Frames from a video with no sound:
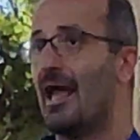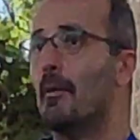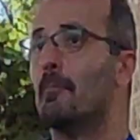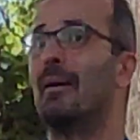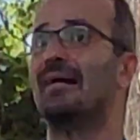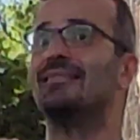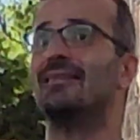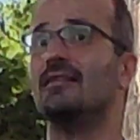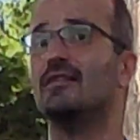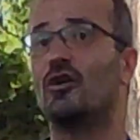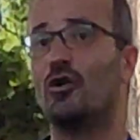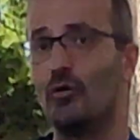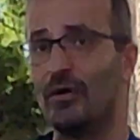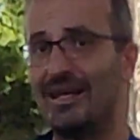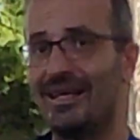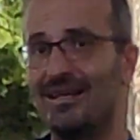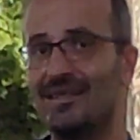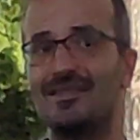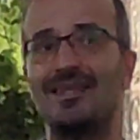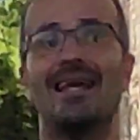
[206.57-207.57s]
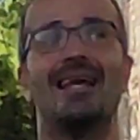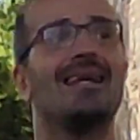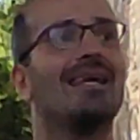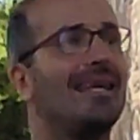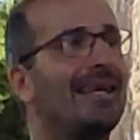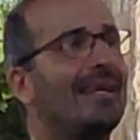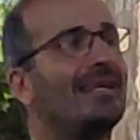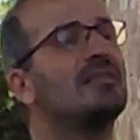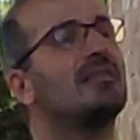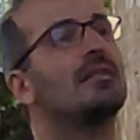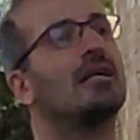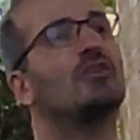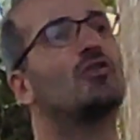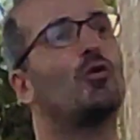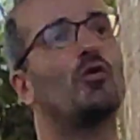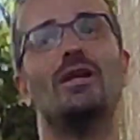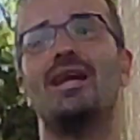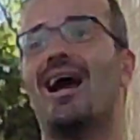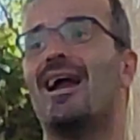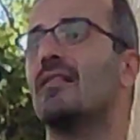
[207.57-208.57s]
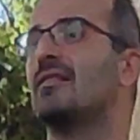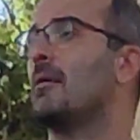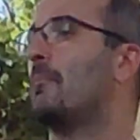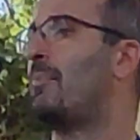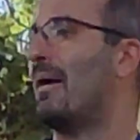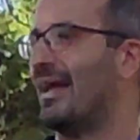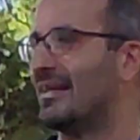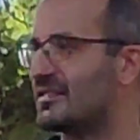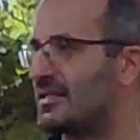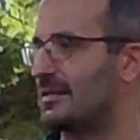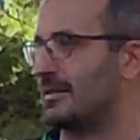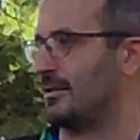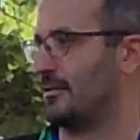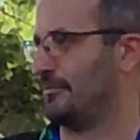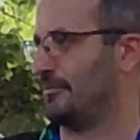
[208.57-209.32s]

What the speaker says: but in Greece is that we are the best,